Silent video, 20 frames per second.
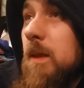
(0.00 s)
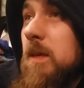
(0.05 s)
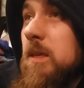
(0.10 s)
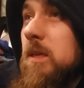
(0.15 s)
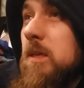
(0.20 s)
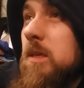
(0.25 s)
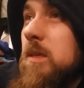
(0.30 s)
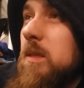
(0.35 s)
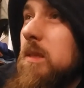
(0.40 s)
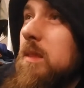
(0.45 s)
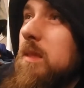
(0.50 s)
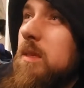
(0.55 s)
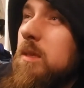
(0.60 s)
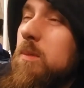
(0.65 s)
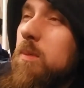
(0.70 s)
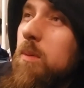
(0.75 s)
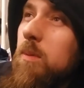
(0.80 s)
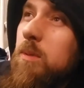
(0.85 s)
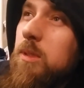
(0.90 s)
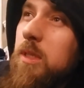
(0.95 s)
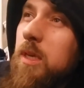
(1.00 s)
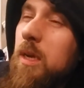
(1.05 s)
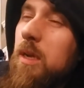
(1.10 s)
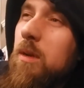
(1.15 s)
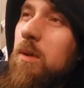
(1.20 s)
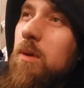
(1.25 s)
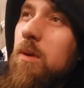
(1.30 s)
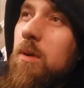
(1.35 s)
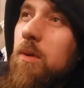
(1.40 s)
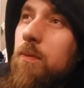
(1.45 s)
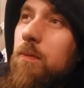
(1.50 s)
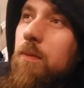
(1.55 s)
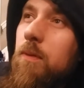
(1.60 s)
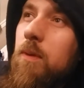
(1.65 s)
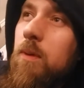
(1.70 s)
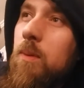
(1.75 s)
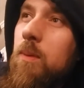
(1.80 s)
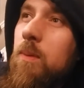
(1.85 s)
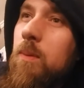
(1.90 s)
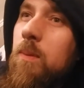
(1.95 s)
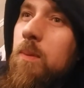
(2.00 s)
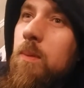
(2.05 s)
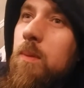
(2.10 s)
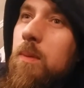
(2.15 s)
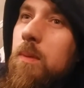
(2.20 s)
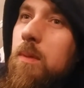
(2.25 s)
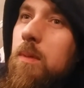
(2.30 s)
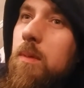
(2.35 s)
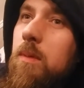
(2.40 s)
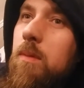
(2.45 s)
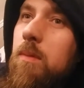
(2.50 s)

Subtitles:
This is what I was saying like a few,